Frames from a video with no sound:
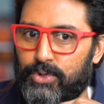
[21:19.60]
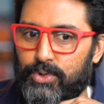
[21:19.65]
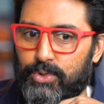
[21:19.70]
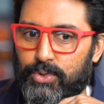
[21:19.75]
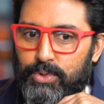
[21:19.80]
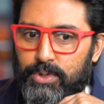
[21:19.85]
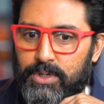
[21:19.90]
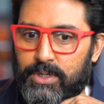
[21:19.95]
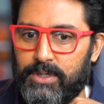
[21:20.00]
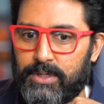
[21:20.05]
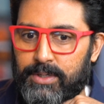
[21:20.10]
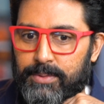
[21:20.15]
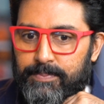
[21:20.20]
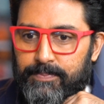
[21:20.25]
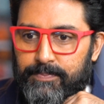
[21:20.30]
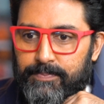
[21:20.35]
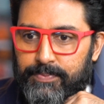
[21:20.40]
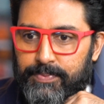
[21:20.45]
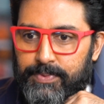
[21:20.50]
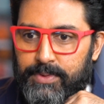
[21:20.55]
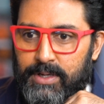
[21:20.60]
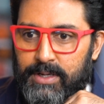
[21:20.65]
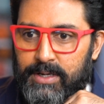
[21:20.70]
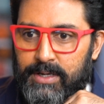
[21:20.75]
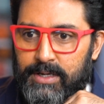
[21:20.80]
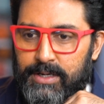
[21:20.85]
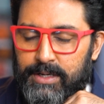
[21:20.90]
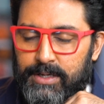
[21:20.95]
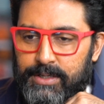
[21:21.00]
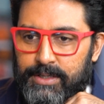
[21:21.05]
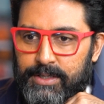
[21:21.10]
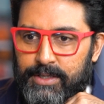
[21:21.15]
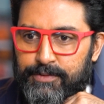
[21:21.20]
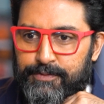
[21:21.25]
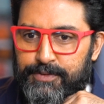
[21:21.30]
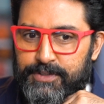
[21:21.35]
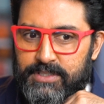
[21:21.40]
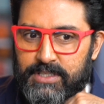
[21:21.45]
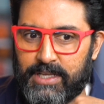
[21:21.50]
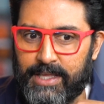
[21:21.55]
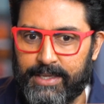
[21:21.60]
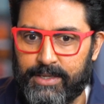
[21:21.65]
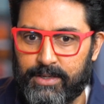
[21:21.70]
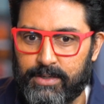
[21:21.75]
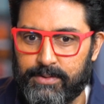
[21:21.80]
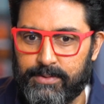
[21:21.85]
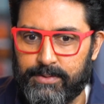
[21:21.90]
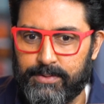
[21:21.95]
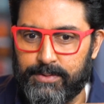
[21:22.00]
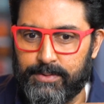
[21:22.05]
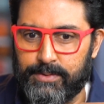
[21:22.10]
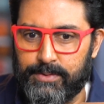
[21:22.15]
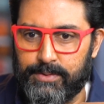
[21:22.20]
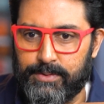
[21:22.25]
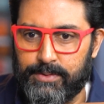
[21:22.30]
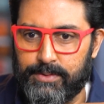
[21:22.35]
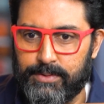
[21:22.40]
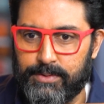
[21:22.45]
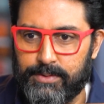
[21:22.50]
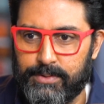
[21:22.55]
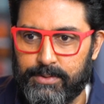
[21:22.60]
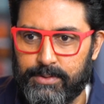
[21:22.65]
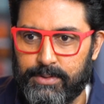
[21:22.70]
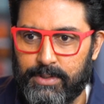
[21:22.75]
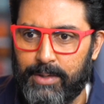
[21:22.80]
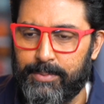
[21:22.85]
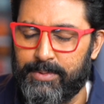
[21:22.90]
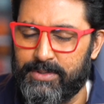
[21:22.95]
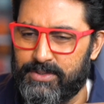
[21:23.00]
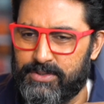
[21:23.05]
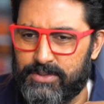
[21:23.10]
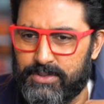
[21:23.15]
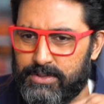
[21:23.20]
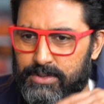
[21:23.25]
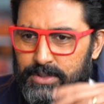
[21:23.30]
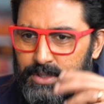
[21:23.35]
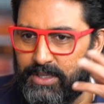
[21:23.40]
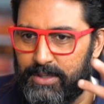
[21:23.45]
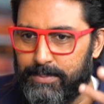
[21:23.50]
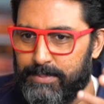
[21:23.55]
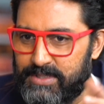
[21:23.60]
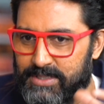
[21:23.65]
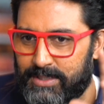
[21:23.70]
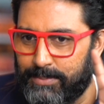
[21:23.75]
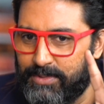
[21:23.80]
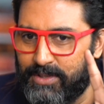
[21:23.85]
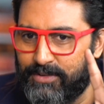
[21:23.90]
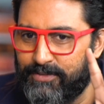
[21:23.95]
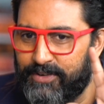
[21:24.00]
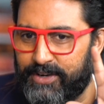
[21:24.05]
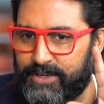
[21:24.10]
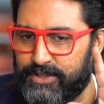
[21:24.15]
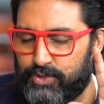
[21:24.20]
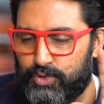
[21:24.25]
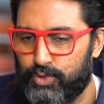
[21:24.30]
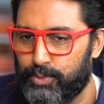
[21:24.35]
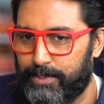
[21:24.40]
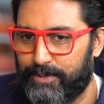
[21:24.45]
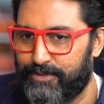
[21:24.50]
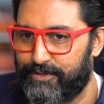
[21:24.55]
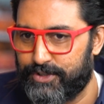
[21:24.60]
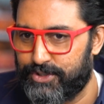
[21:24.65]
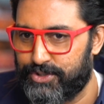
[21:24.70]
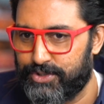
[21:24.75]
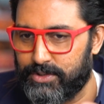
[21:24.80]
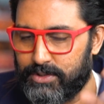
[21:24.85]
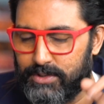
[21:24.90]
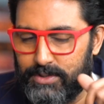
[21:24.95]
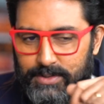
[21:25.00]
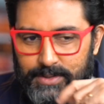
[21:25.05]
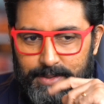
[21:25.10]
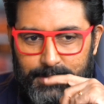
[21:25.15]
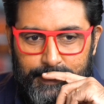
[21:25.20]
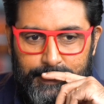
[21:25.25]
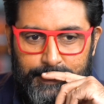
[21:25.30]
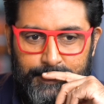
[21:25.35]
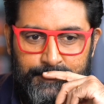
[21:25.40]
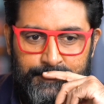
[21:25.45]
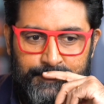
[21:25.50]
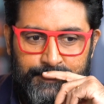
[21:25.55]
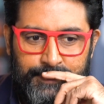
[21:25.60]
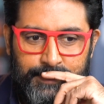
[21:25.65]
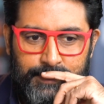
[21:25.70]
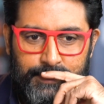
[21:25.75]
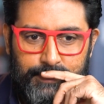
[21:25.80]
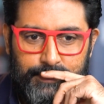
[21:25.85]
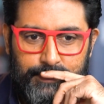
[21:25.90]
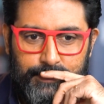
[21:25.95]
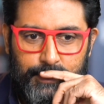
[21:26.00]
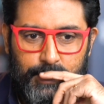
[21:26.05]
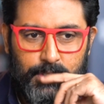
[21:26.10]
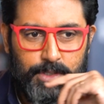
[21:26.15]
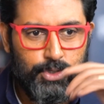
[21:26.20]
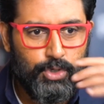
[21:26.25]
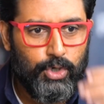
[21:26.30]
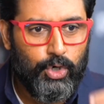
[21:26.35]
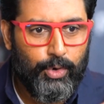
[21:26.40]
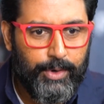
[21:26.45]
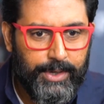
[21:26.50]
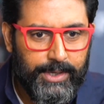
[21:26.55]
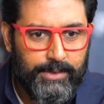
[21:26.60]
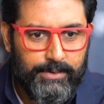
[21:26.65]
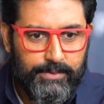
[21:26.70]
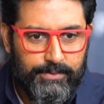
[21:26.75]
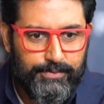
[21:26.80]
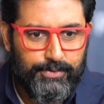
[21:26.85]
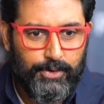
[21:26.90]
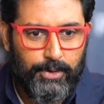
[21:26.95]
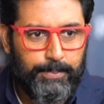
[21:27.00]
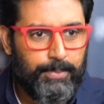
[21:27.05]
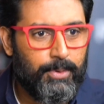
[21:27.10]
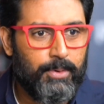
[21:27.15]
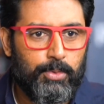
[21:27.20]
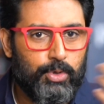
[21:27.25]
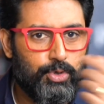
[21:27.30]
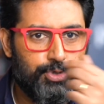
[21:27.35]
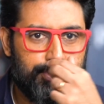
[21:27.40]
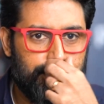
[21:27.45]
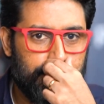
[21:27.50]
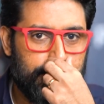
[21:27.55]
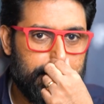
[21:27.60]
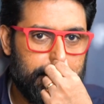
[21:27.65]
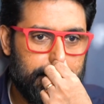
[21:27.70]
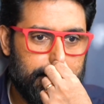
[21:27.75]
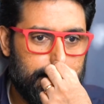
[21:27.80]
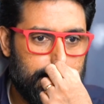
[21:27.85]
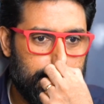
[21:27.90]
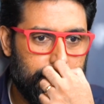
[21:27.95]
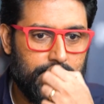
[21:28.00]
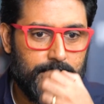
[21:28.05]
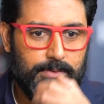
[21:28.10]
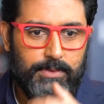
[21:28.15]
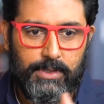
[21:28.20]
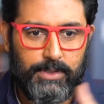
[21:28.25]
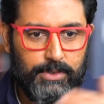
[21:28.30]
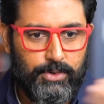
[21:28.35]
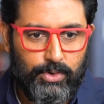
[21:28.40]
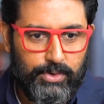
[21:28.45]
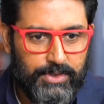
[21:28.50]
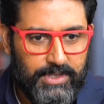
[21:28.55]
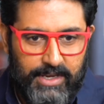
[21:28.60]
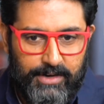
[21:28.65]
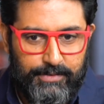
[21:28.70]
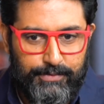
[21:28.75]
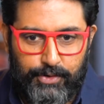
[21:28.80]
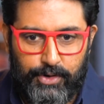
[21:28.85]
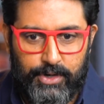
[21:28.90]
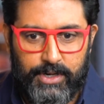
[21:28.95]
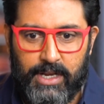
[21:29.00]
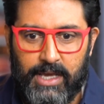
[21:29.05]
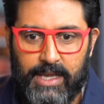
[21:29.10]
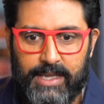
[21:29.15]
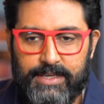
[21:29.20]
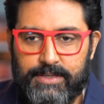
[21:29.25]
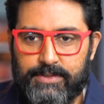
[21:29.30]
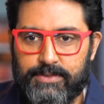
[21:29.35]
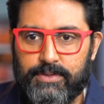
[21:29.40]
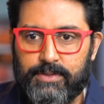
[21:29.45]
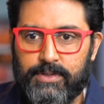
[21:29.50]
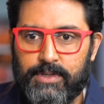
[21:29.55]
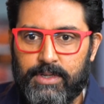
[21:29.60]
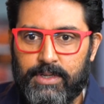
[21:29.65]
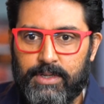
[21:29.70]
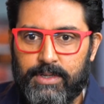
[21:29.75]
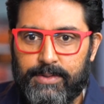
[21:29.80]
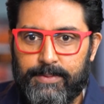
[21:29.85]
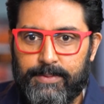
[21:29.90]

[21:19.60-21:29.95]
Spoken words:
So if it's like, I mean, it can be something very superficial. Yeah. You're going for promotions, you're there for a night,